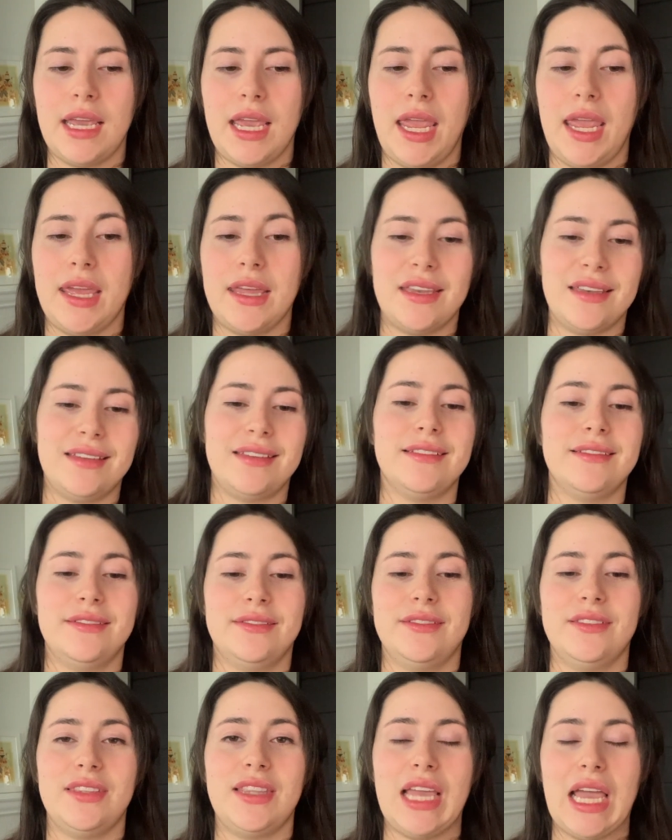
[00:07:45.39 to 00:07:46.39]
And
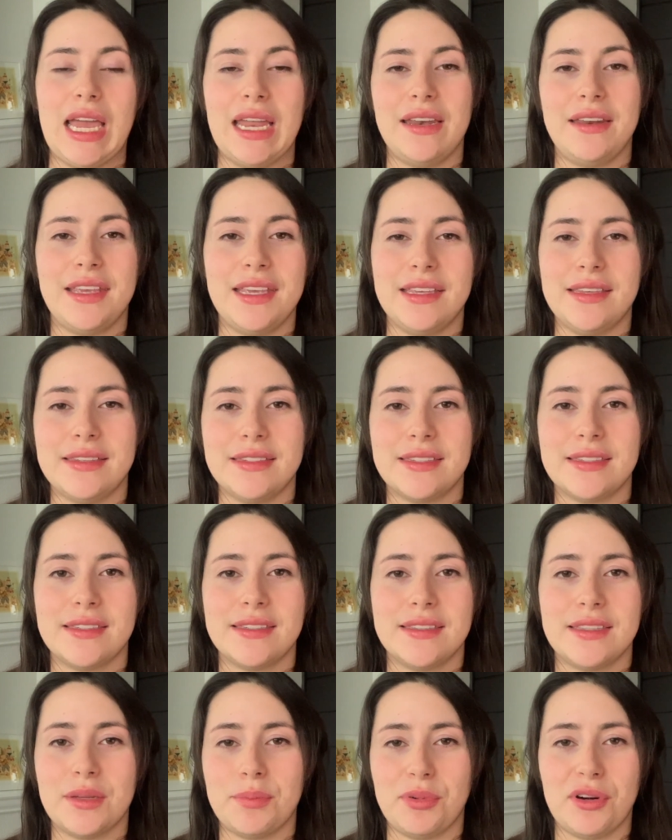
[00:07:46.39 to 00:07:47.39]
that is
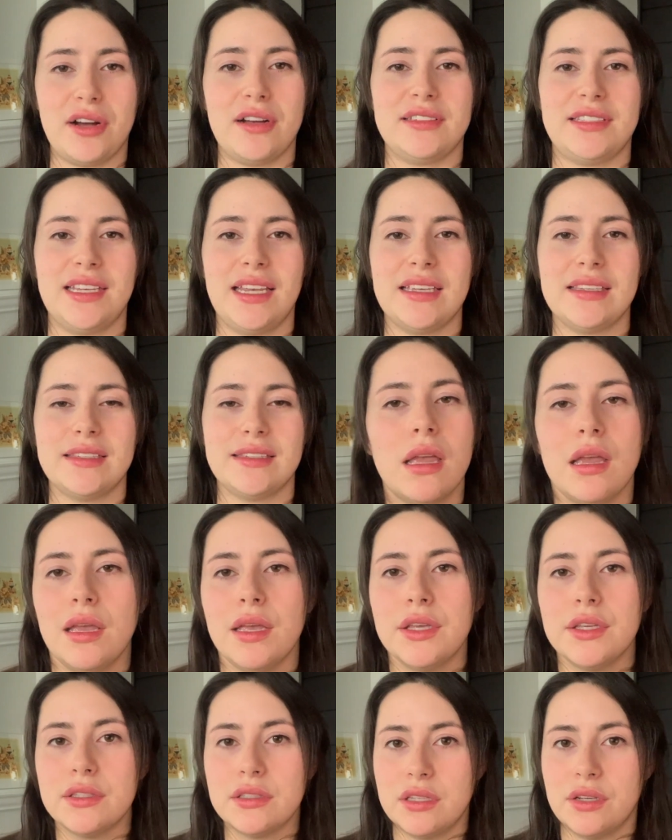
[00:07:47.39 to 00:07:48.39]
the process.
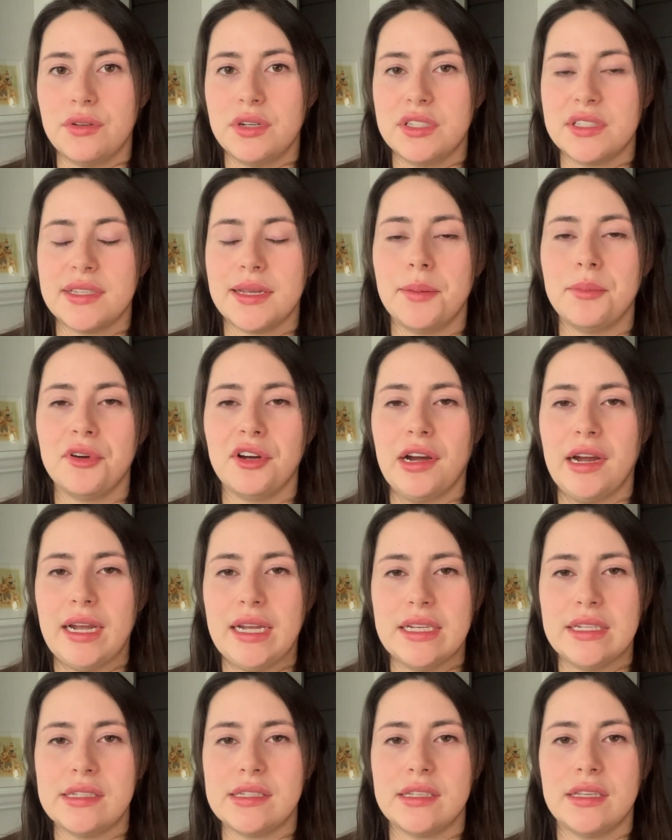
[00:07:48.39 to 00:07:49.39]
So to
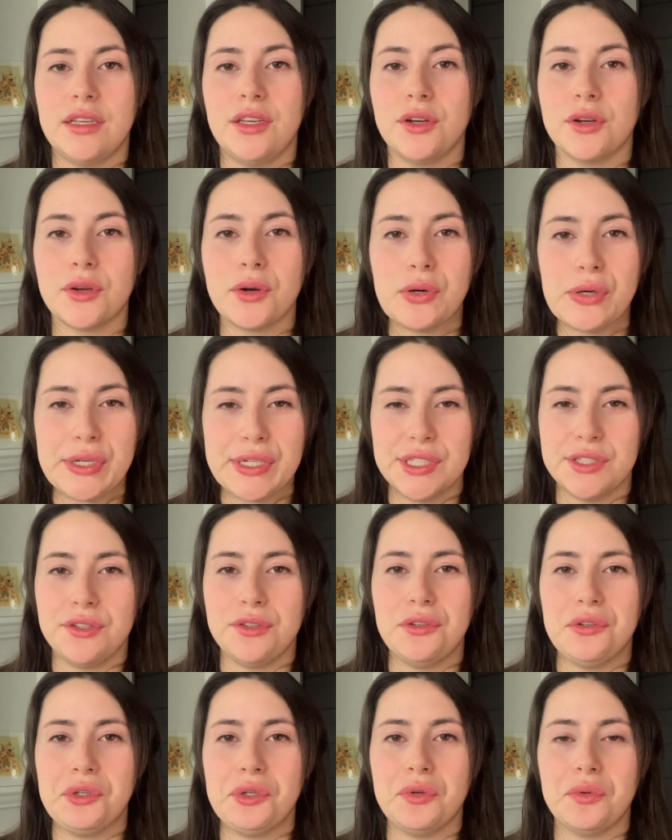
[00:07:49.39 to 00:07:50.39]
summarize, you're going
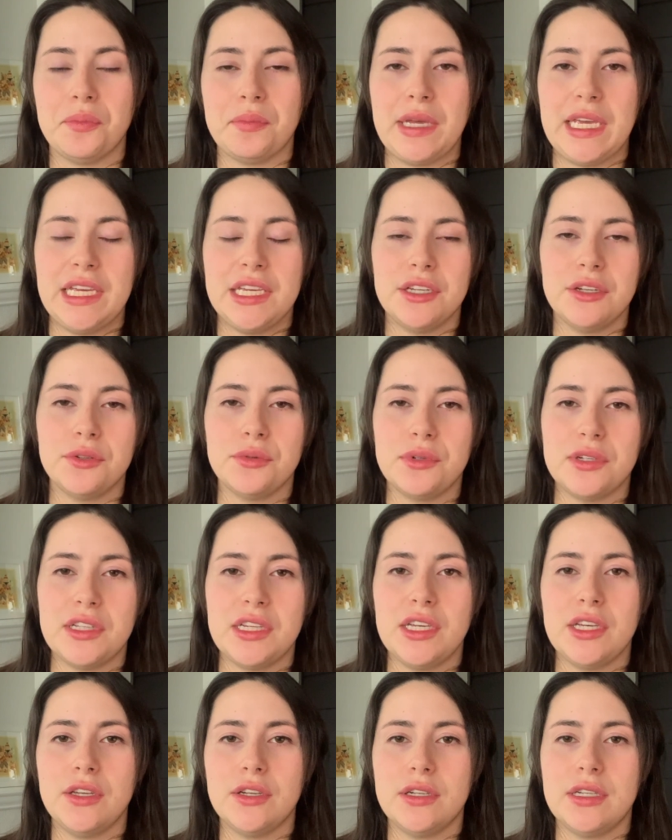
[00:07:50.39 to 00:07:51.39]
to make your
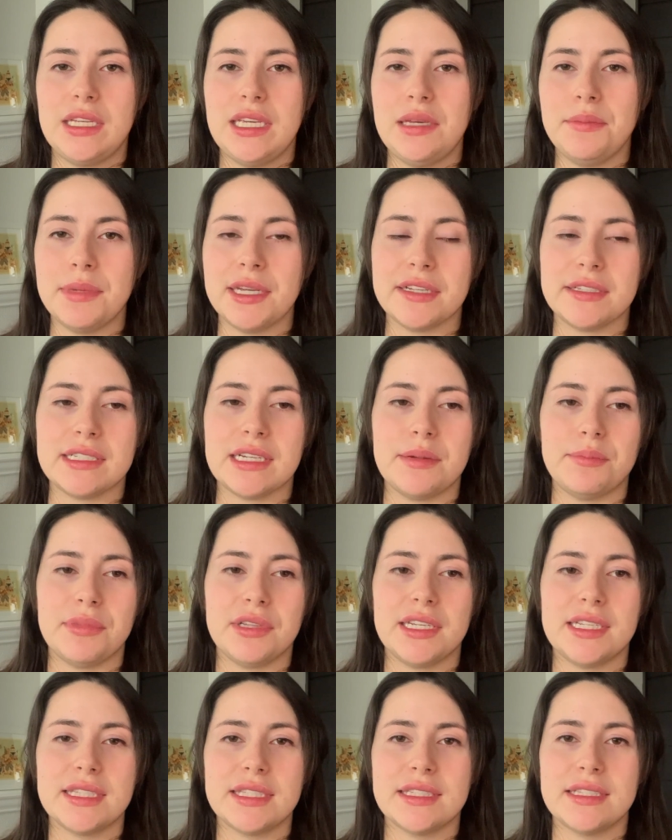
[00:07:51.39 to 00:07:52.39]
really good email
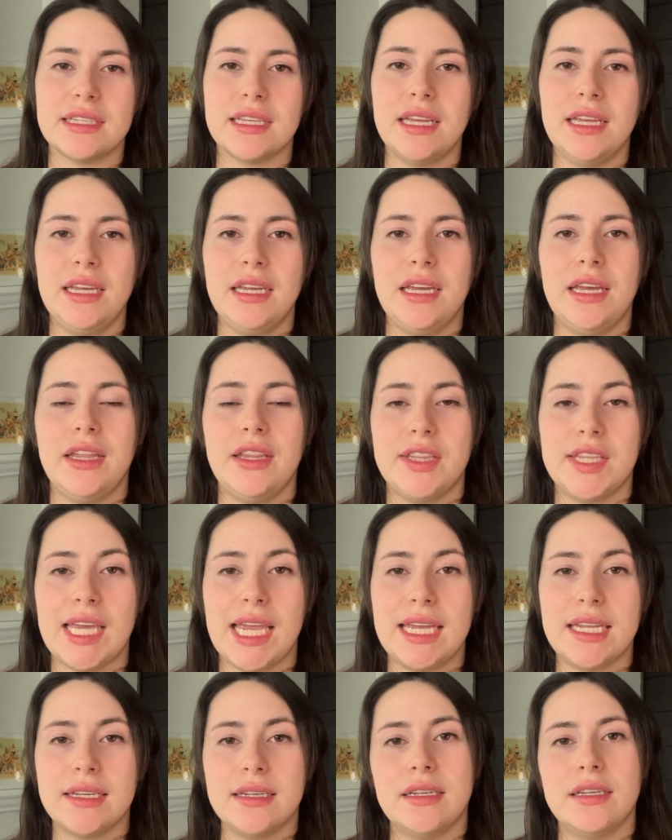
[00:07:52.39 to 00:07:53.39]
templates.
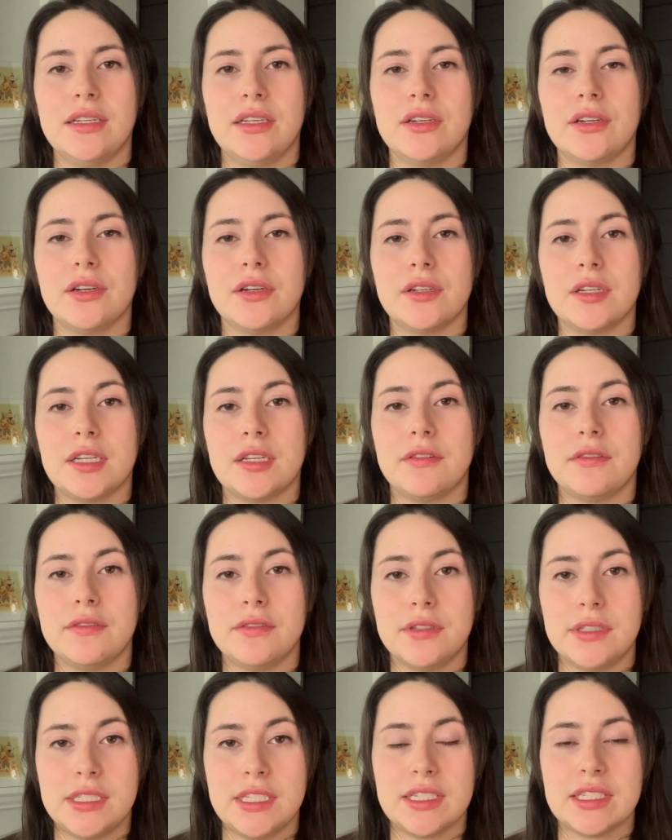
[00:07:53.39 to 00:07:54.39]
Then you're going to
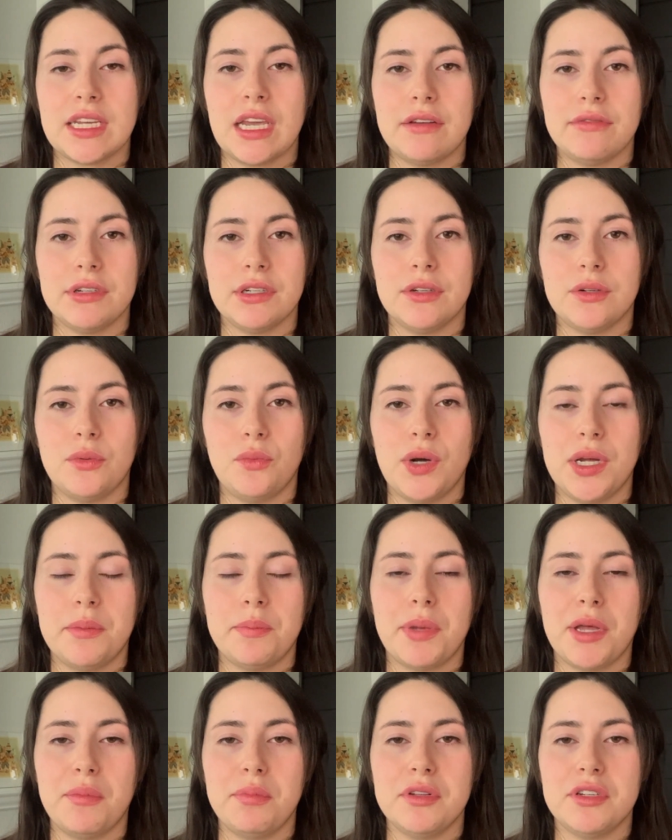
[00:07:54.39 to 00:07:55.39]
discover what
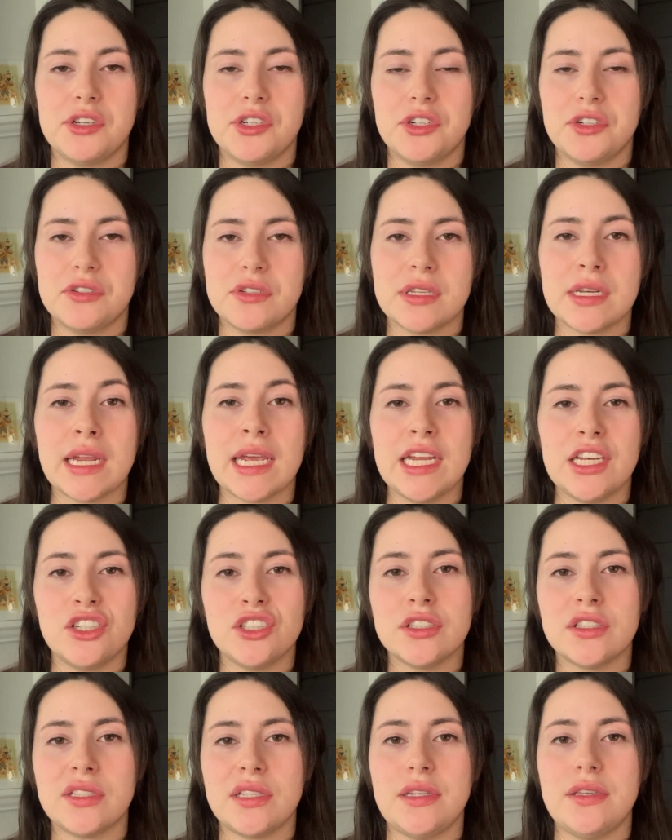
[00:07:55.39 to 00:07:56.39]
publishers and
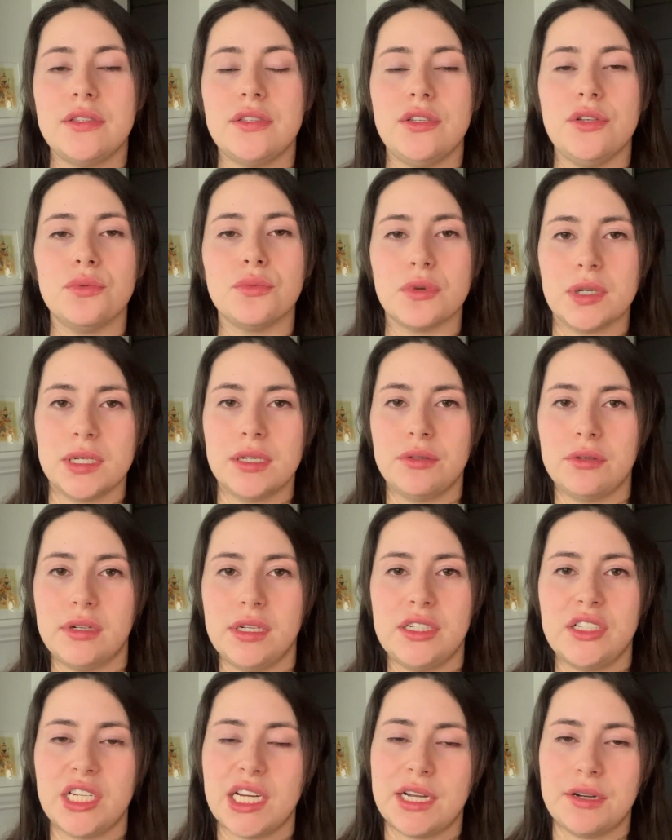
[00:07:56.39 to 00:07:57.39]
agencies you want to
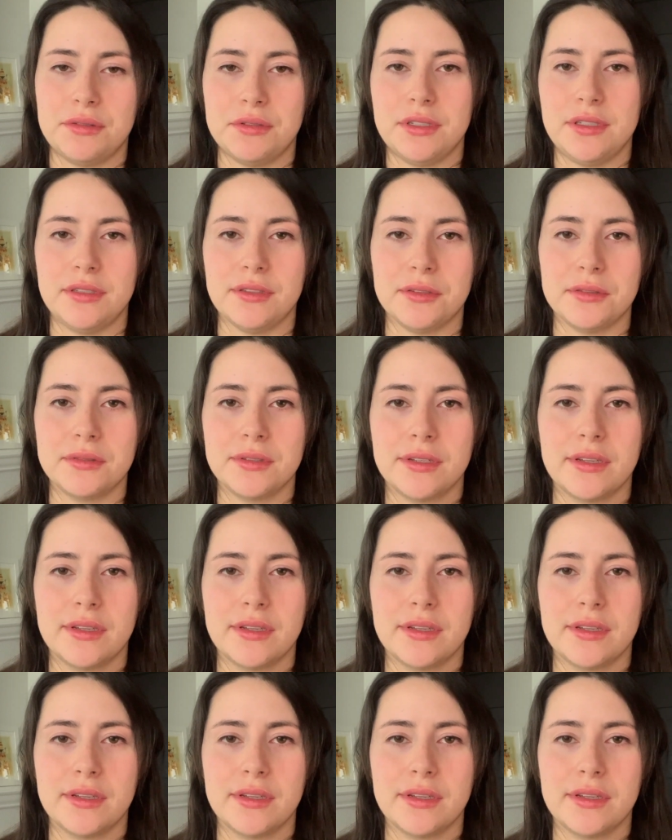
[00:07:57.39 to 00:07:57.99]
reach out to.